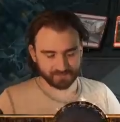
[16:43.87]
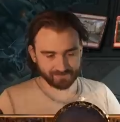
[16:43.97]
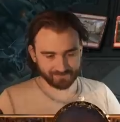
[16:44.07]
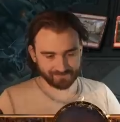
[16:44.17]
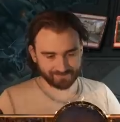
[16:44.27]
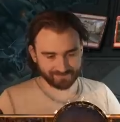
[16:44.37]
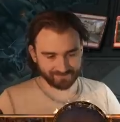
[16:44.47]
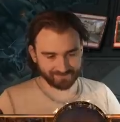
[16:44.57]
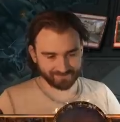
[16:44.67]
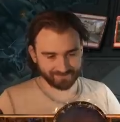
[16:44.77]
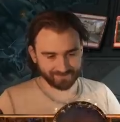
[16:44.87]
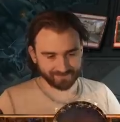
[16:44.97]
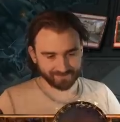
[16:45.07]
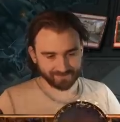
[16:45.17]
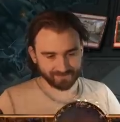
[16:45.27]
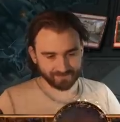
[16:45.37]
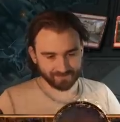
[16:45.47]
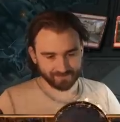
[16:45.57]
(silence)